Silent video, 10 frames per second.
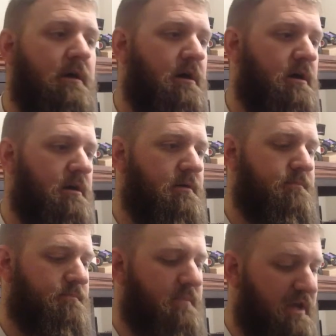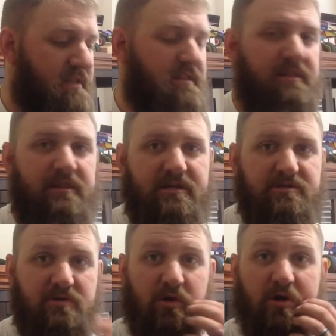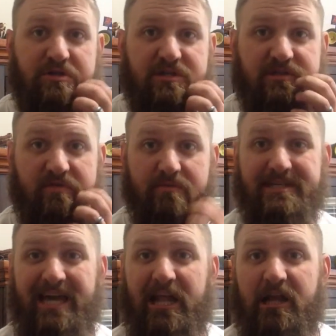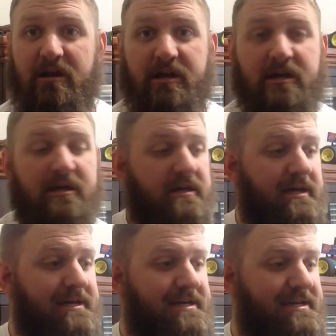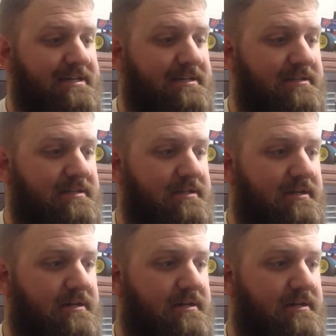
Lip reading: I got these two Kirstens from Seattle area, and